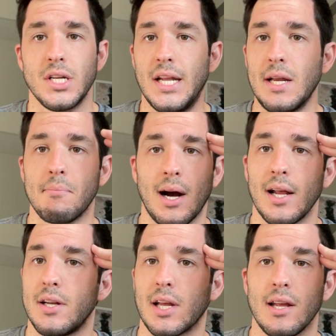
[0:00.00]
anybody
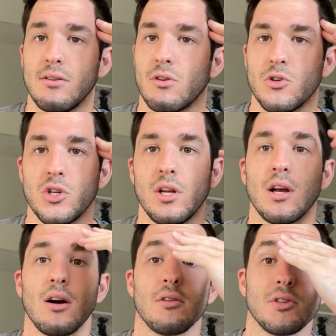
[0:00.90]
to get in their
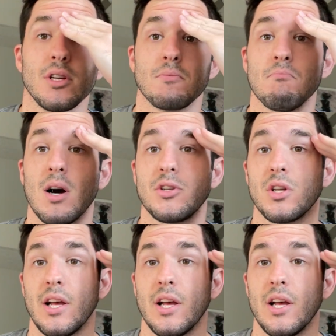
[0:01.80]
genealogy as much